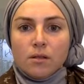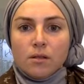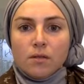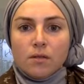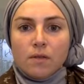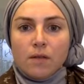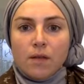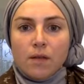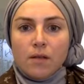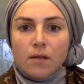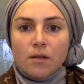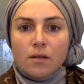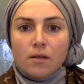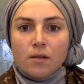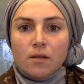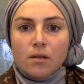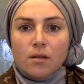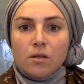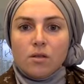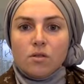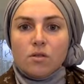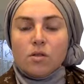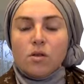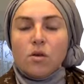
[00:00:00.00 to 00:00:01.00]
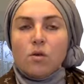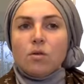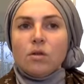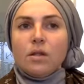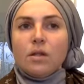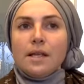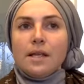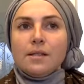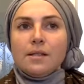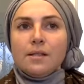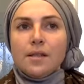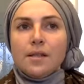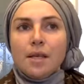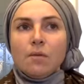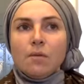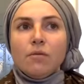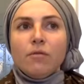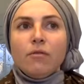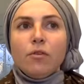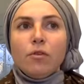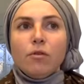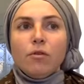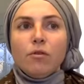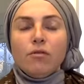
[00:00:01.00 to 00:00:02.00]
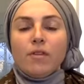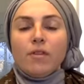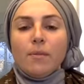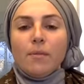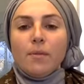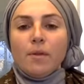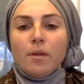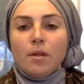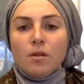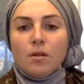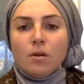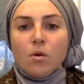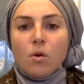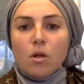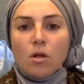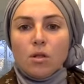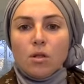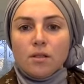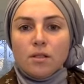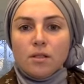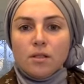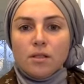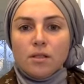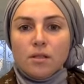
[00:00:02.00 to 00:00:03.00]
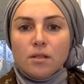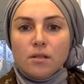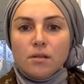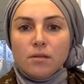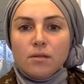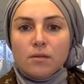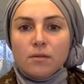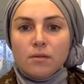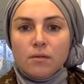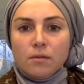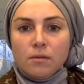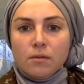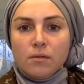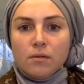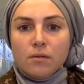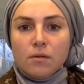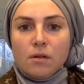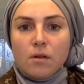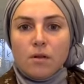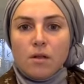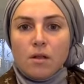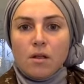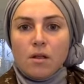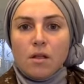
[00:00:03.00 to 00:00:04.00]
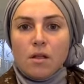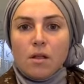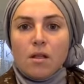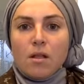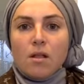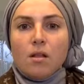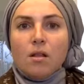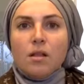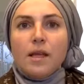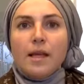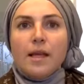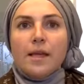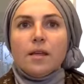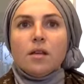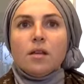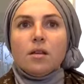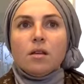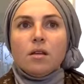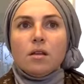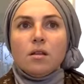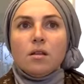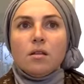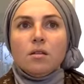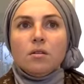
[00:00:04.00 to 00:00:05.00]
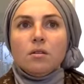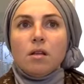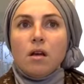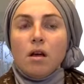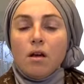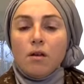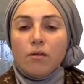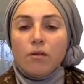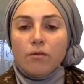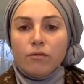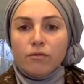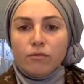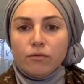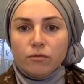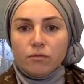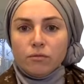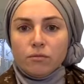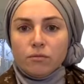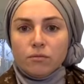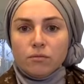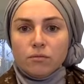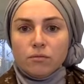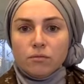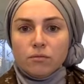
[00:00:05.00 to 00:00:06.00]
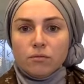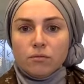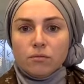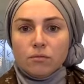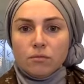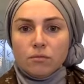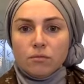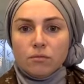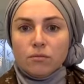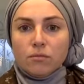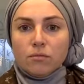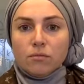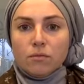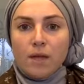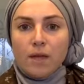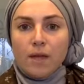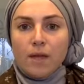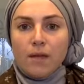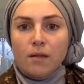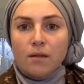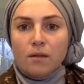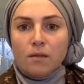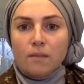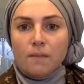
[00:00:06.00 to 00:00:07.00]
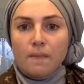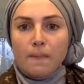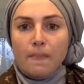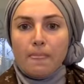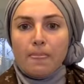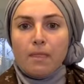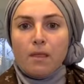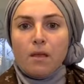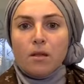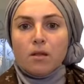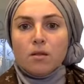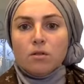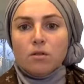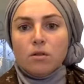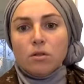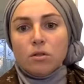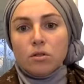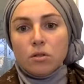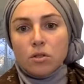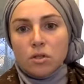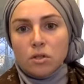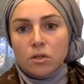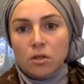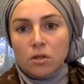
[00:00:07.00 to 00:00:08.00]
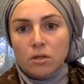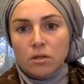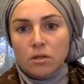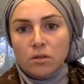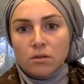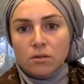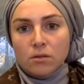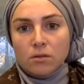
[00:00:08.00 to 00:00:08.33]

right so let's name a few feminine qualities like love right? Nurture.